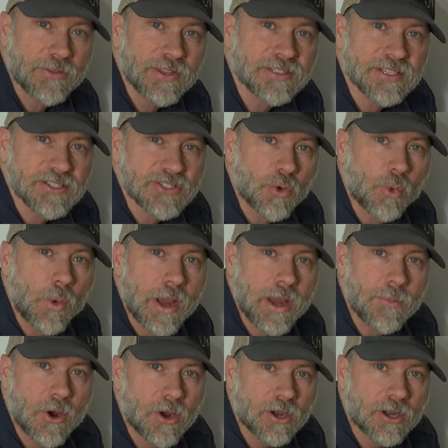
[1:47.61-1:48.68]
This is the
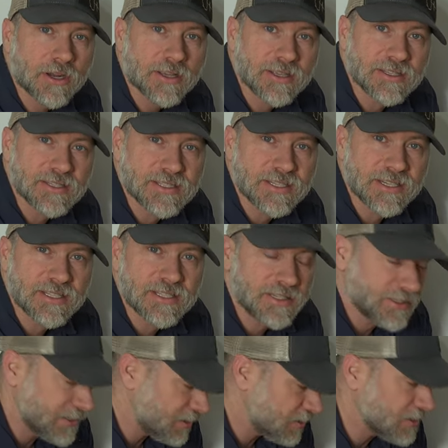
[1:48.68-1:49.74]
Waymark 60
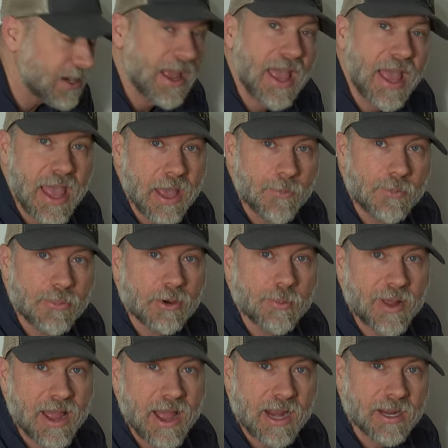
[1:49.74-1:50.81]
liter EMBR
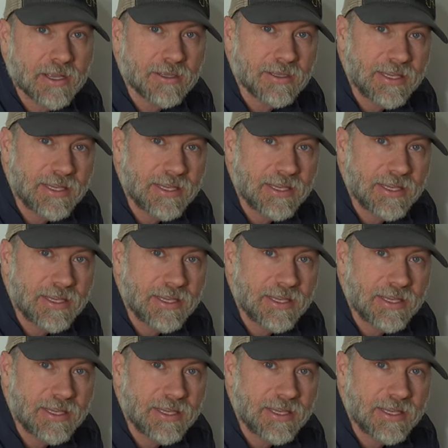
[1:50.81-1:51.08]
pack,